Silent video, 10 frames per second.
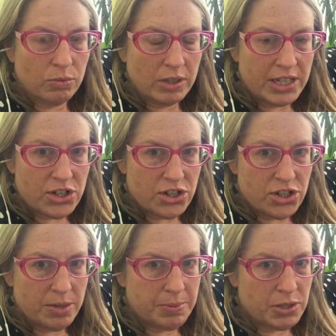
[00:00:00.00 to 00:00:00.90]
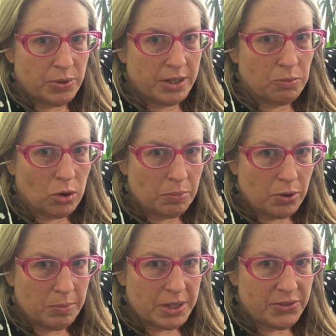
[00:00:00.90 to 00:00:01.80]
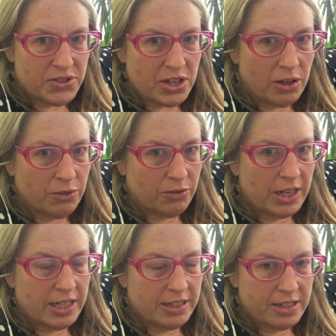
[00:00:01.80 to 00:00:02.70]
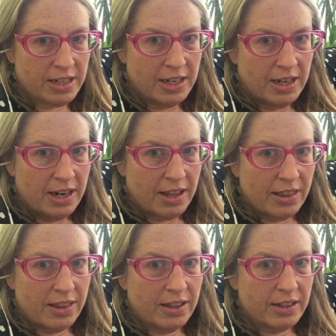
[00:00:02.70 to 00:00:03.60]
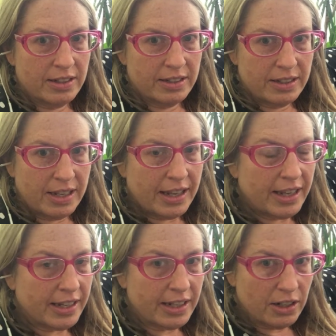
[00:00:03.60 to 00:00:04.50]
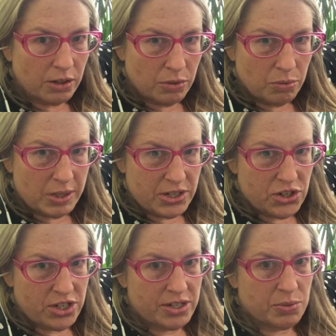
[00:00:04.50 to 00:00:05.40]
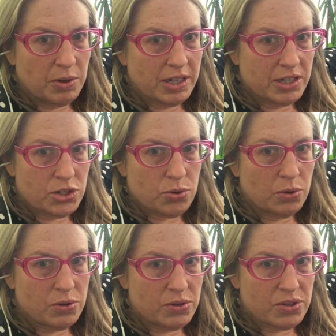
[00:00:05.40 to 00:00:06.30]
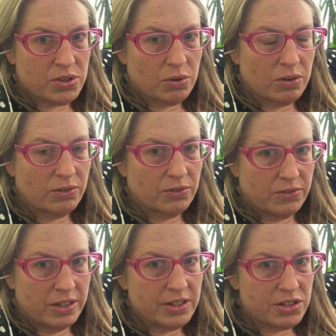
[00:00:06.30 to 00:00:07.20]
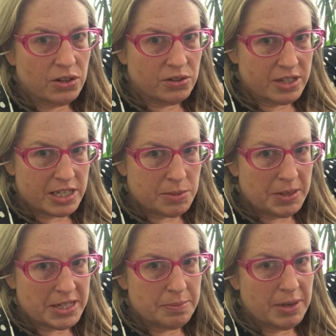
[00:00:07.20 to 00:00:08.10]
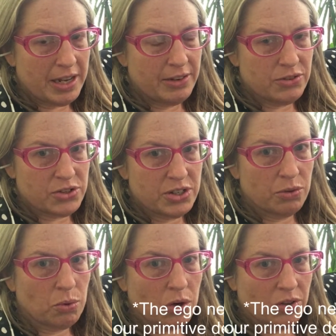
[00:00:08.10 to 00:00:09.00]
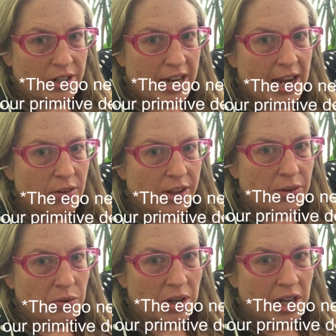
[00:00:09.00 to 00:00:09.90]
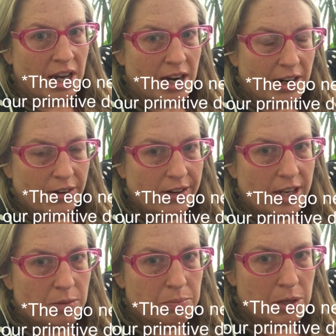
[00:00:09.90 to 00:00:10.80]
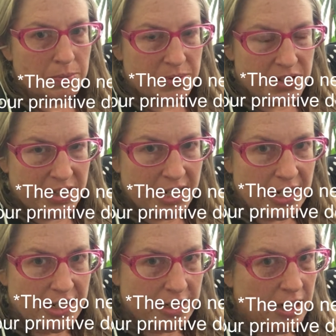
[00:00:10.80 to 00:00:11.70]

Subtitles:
relationship between the more primitive self and the ego, which is what controls sort of the adult expected behaviors in the world, and how do you iron out bumps in that.